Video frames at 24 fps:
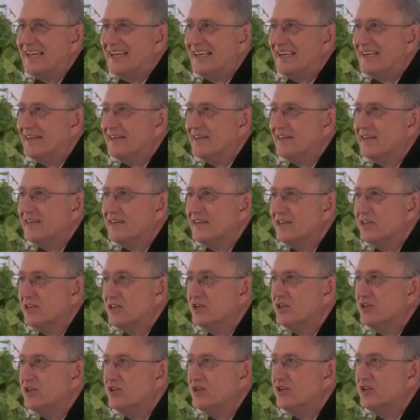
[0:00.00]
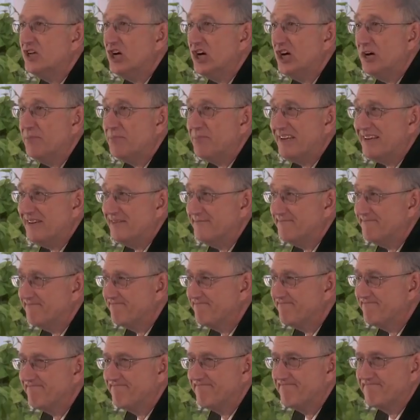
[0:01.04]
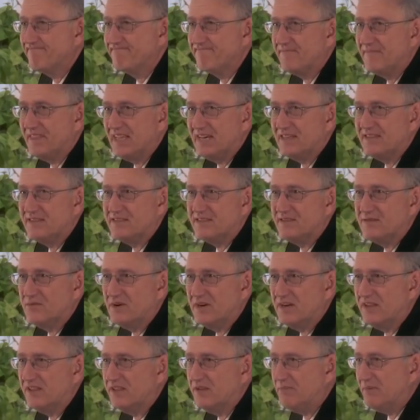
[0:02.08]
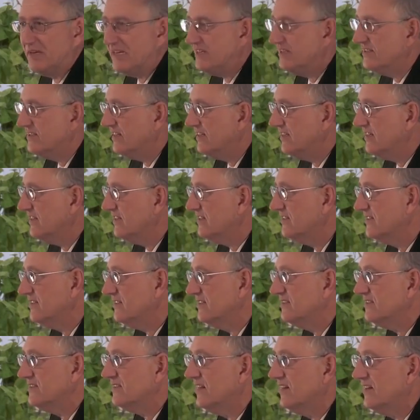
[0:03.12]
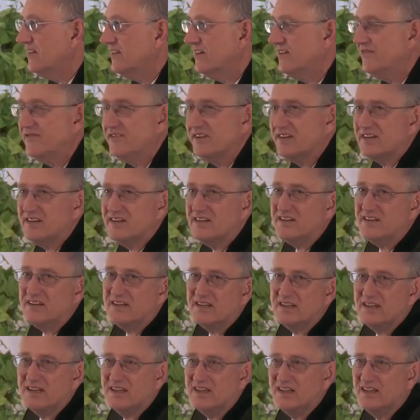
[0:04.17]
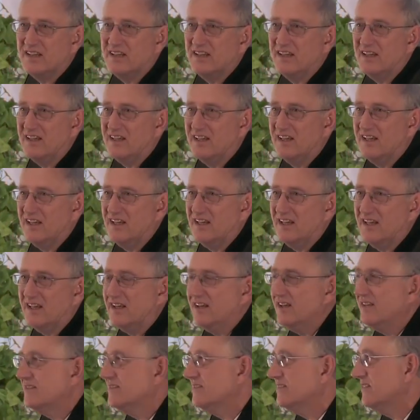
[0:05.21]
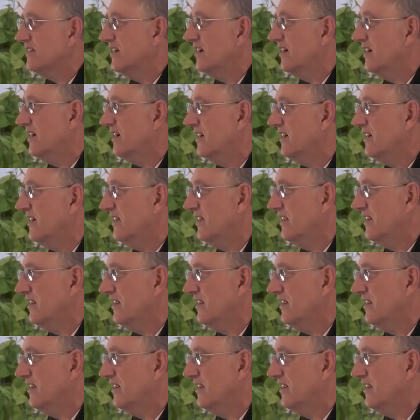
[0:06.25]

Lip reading: in Durban. That's one of the big cities in South Africa. It's about